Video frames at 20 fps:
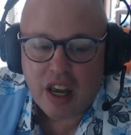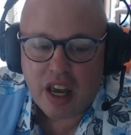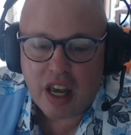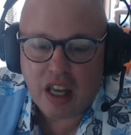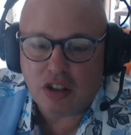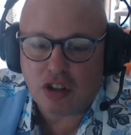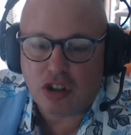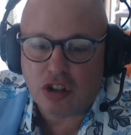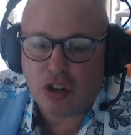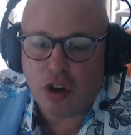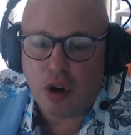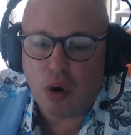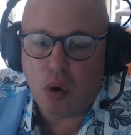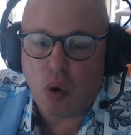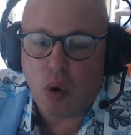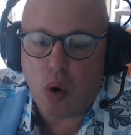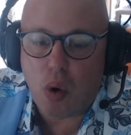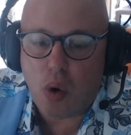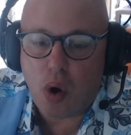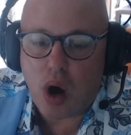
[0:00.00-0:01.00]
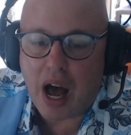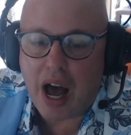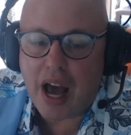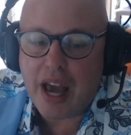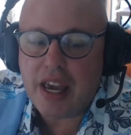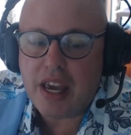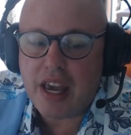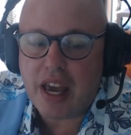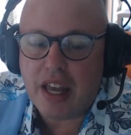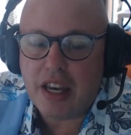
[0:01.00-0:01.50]
and so
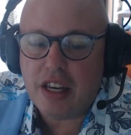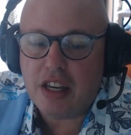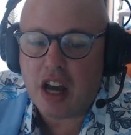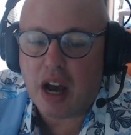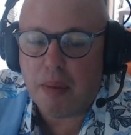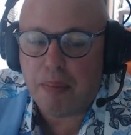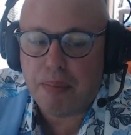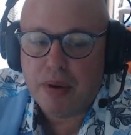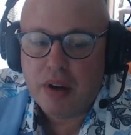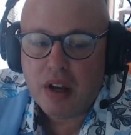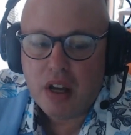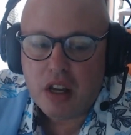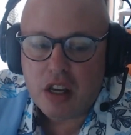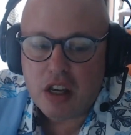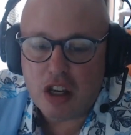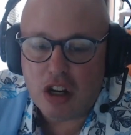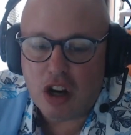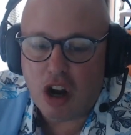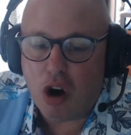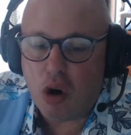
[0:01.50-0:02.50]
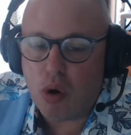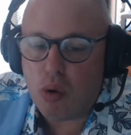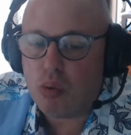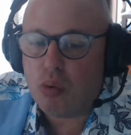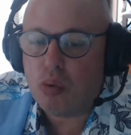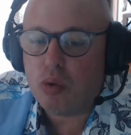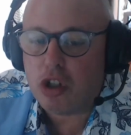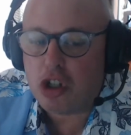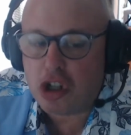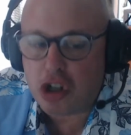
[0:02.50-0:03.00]
I end up,
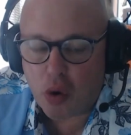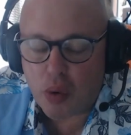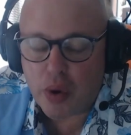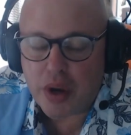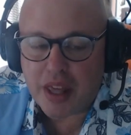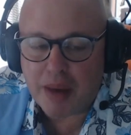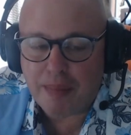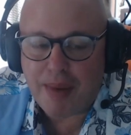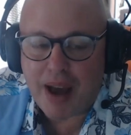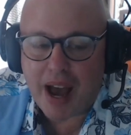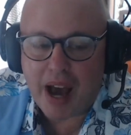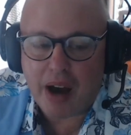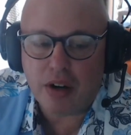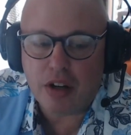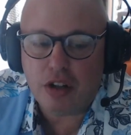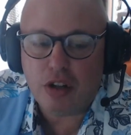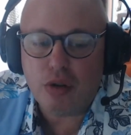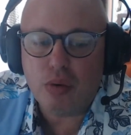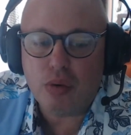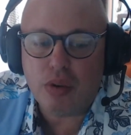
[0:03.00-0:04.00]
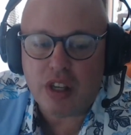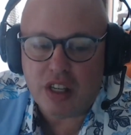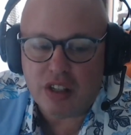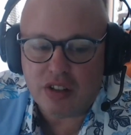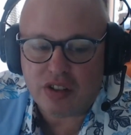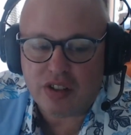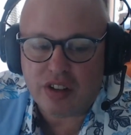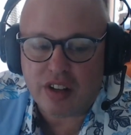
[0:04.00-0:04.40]
showing them how to do these